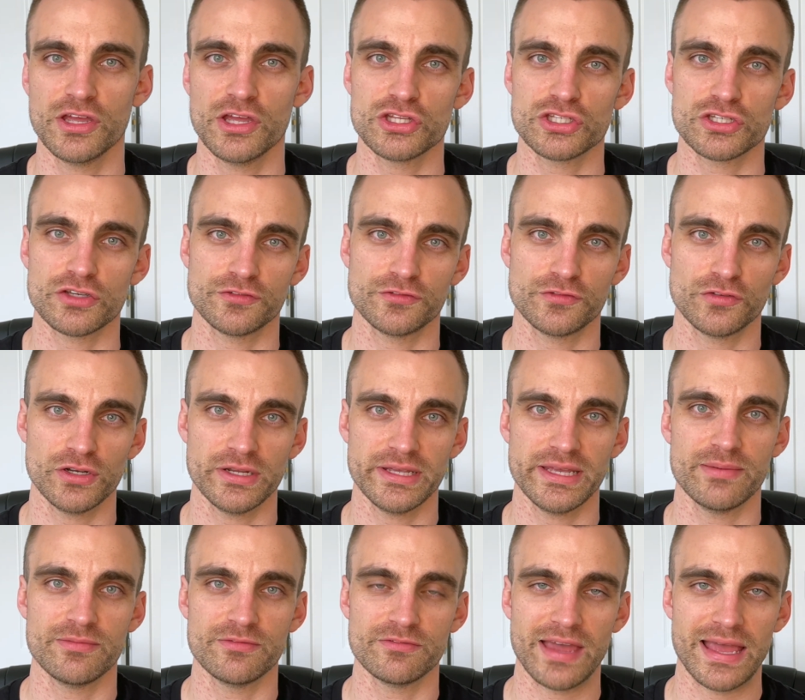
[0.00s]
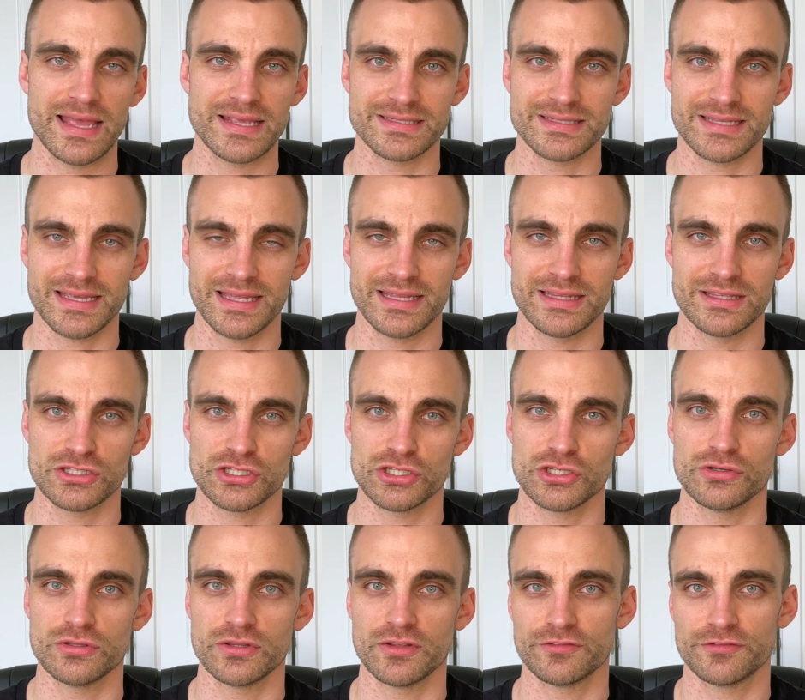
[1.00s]
to fully invest
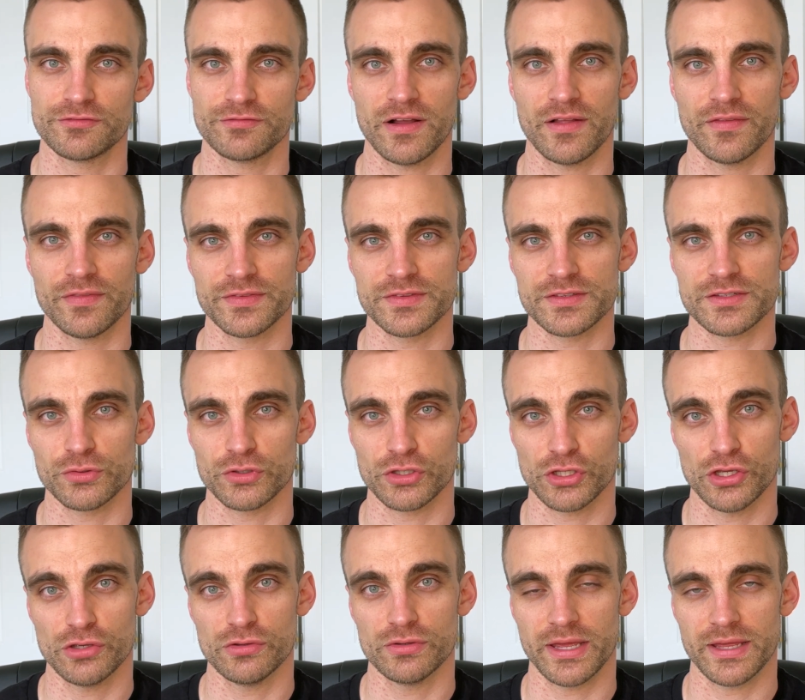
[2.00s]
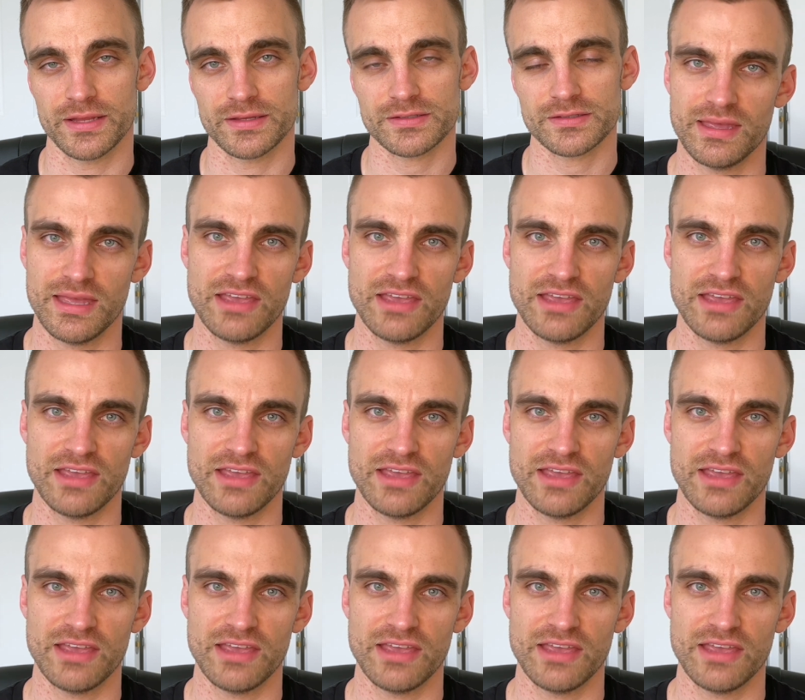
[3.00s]
into the fund or unit.